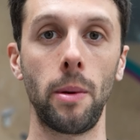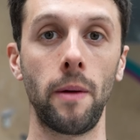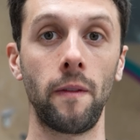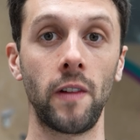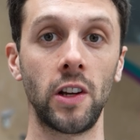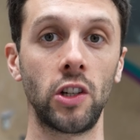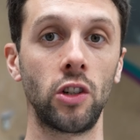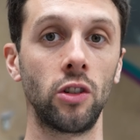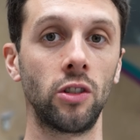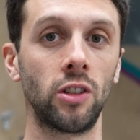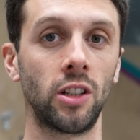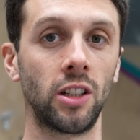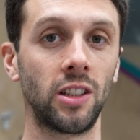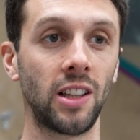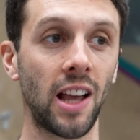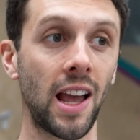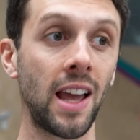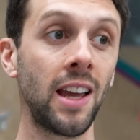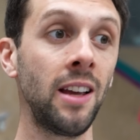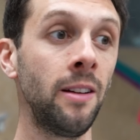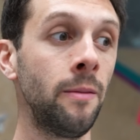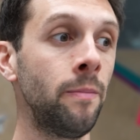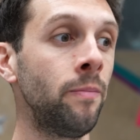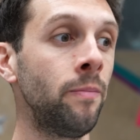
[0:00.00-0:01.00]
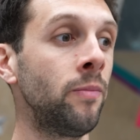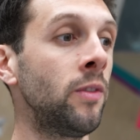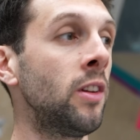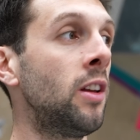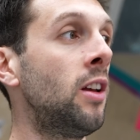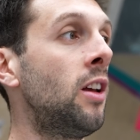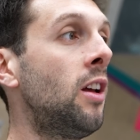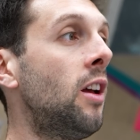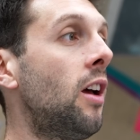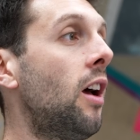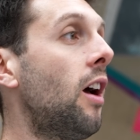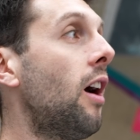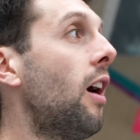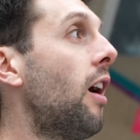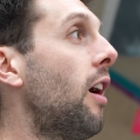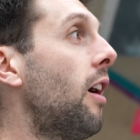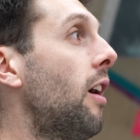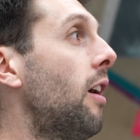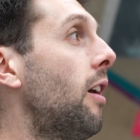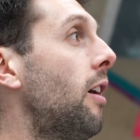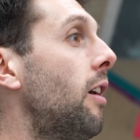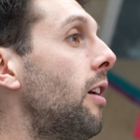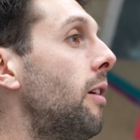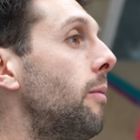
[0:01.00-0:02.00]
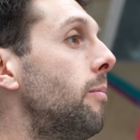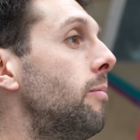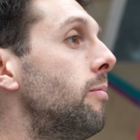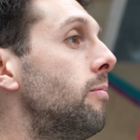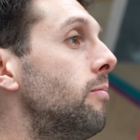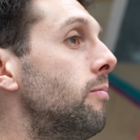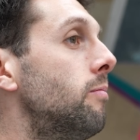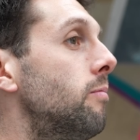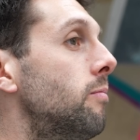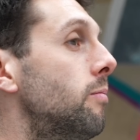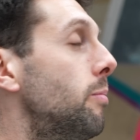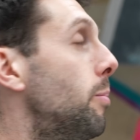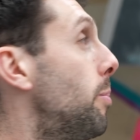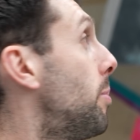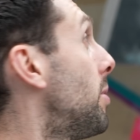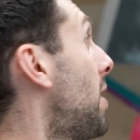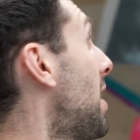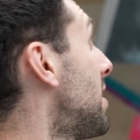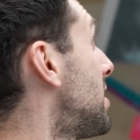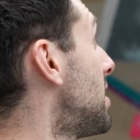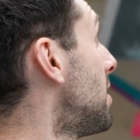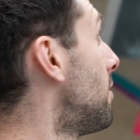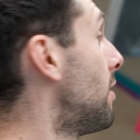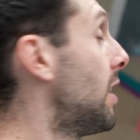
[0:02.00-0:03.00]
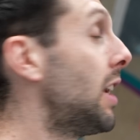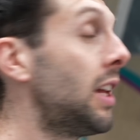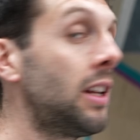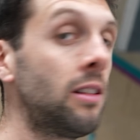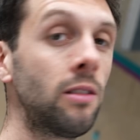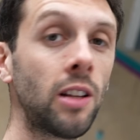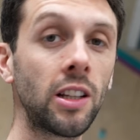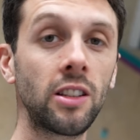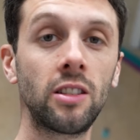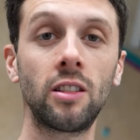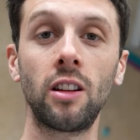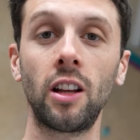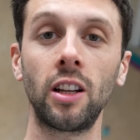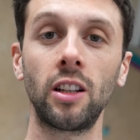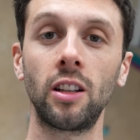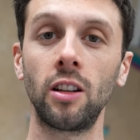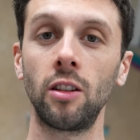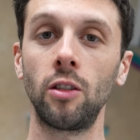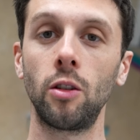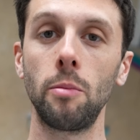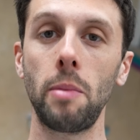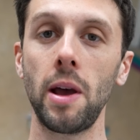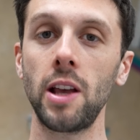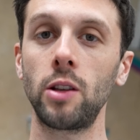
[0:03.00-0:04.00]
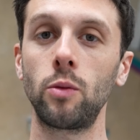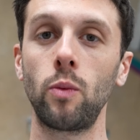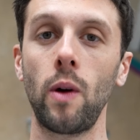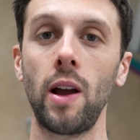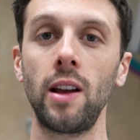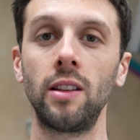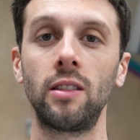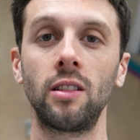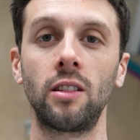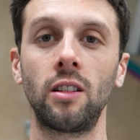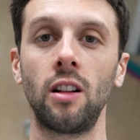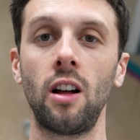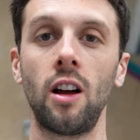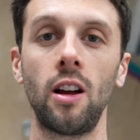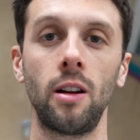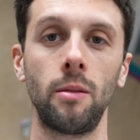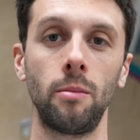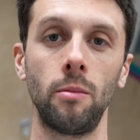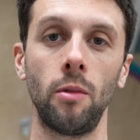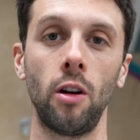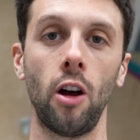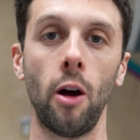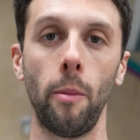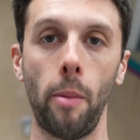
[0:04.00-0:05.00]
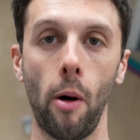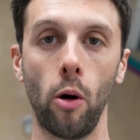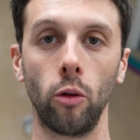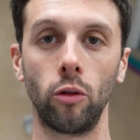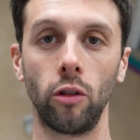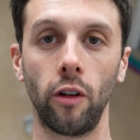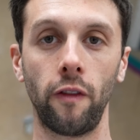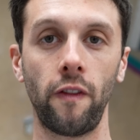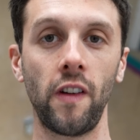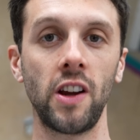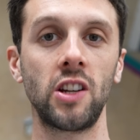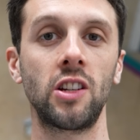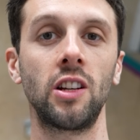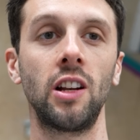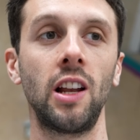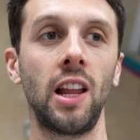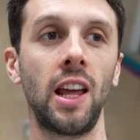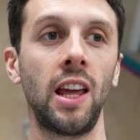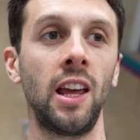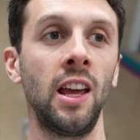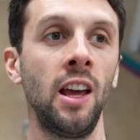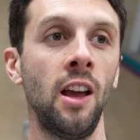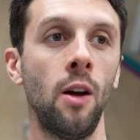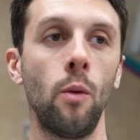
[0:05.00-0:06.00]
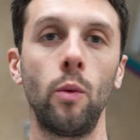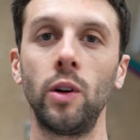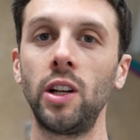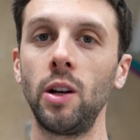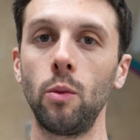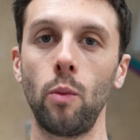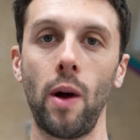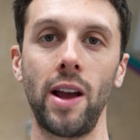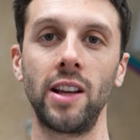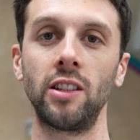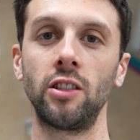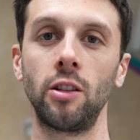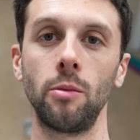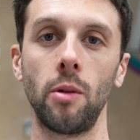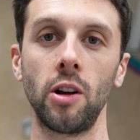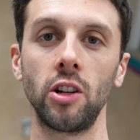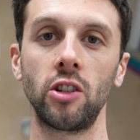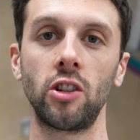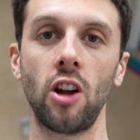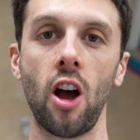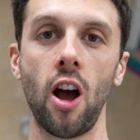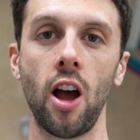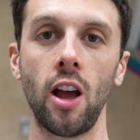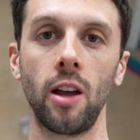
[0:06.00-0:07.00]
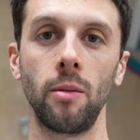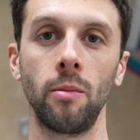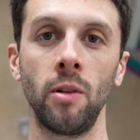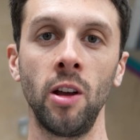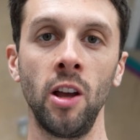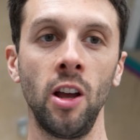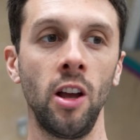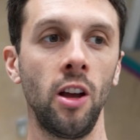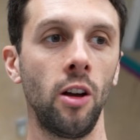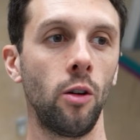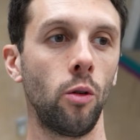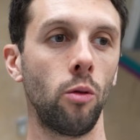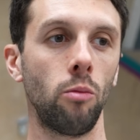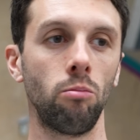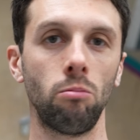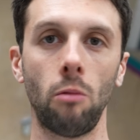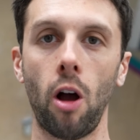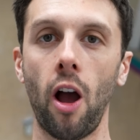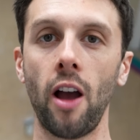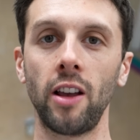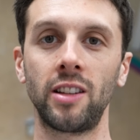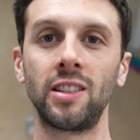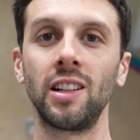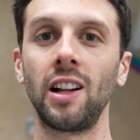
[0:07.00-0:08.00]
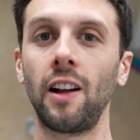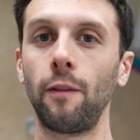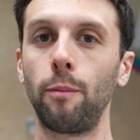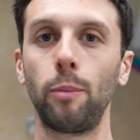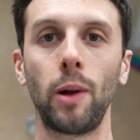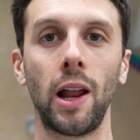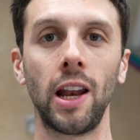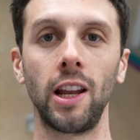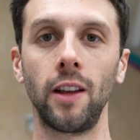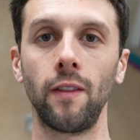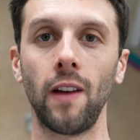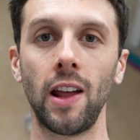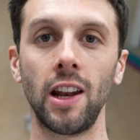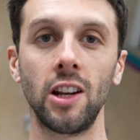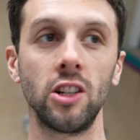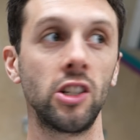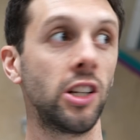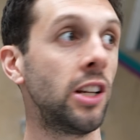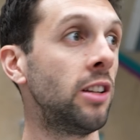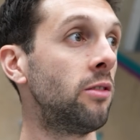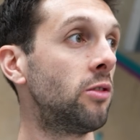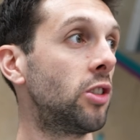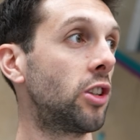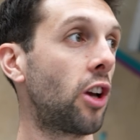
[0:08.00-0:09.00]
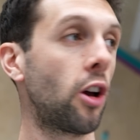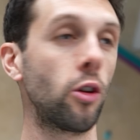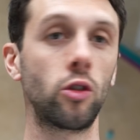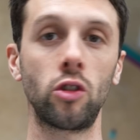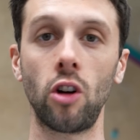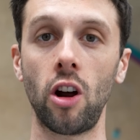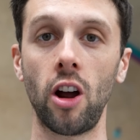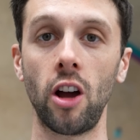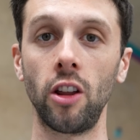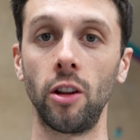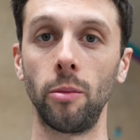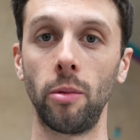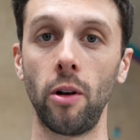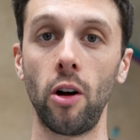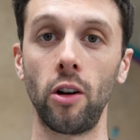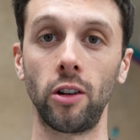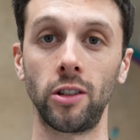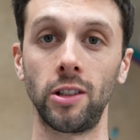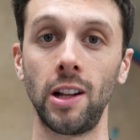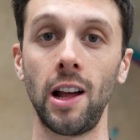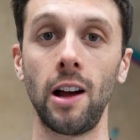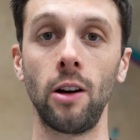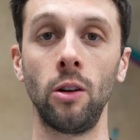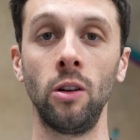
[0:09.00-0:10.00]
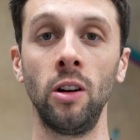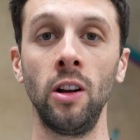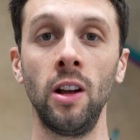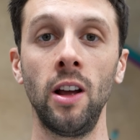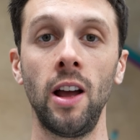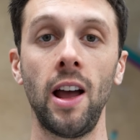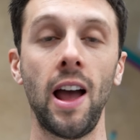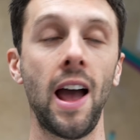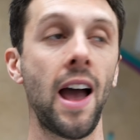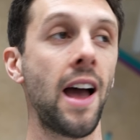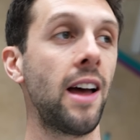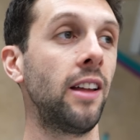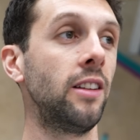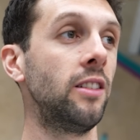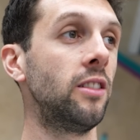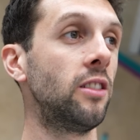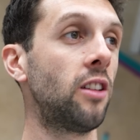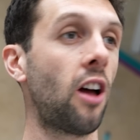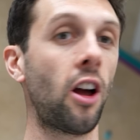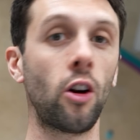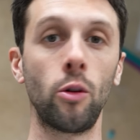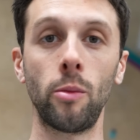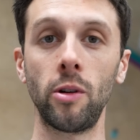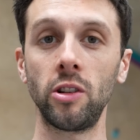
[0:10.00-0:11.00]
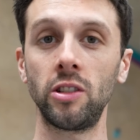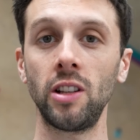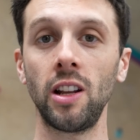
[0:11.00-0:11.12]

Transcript: bit of issues today. But that's it really. That's like the best way to climb a boulder efficiently. We didn't waste too much time. I still have plenty of energy to go try other blocks now, and I almost